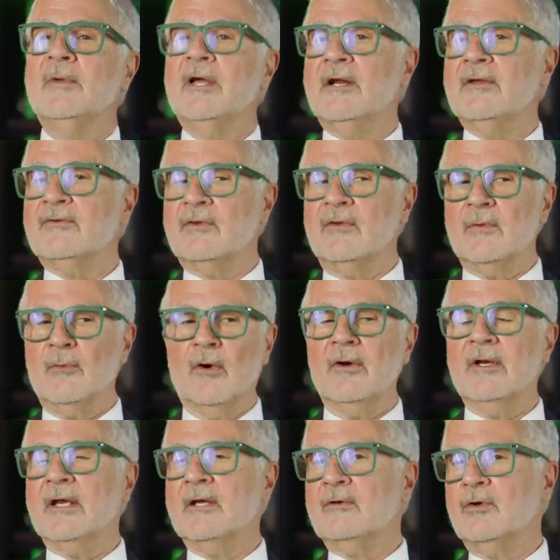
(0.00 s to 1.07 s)
minutes in the
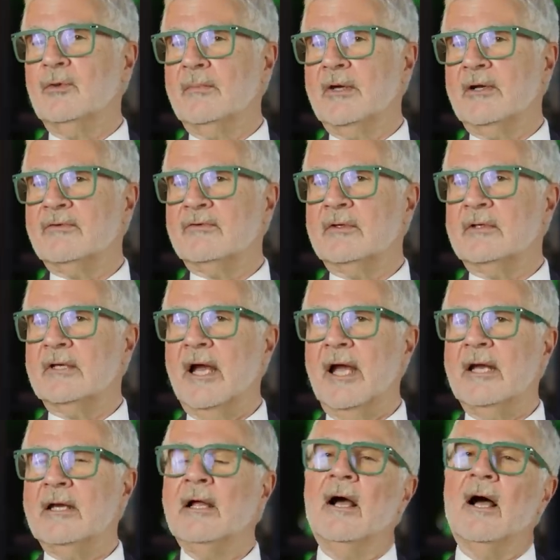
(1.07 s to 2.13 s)
morning and 2 minutes at
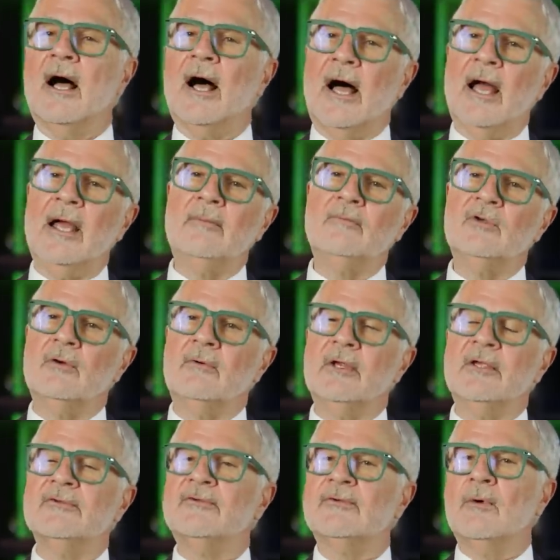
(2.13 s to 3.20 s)
night, I'm
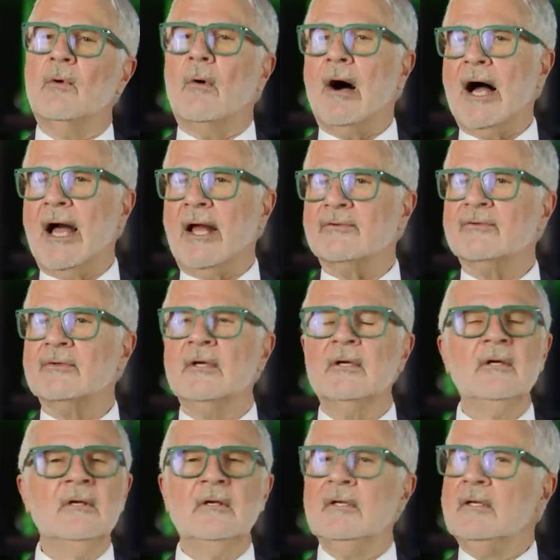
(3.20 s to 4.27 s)
doing squats.
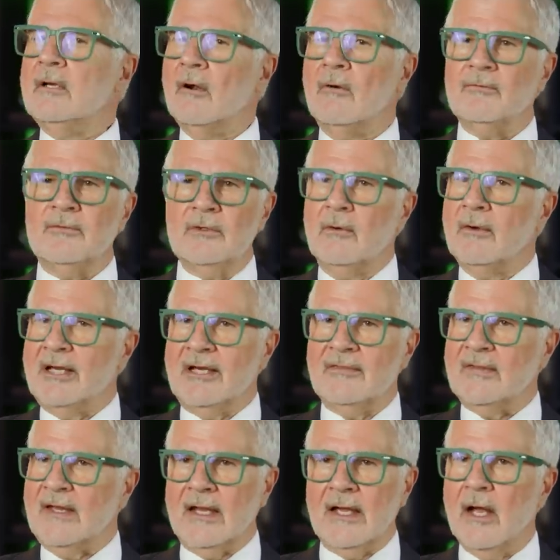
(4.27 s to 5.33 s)
You don't do
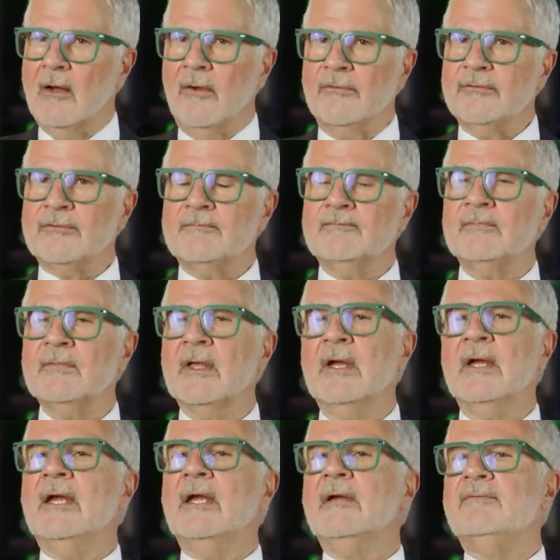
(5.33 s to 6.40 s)
anything else.
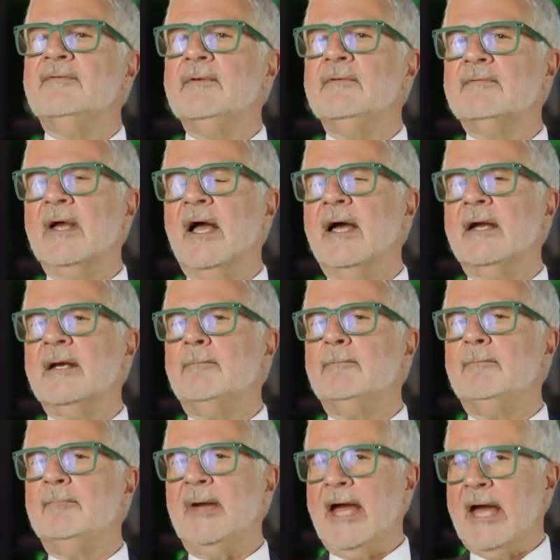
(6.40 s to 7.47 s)
If you've got a
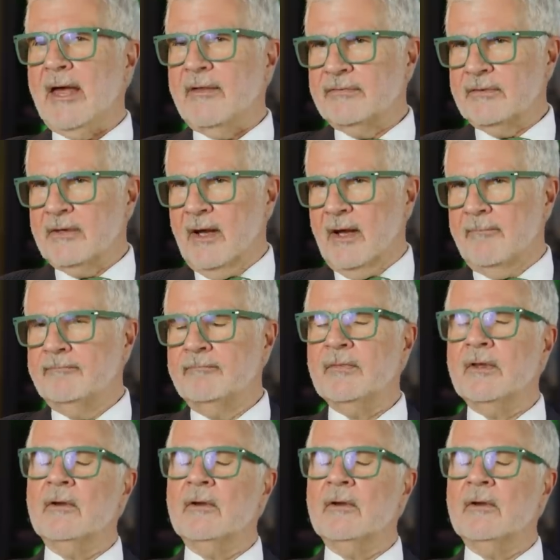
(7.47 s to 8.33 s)
bathtub,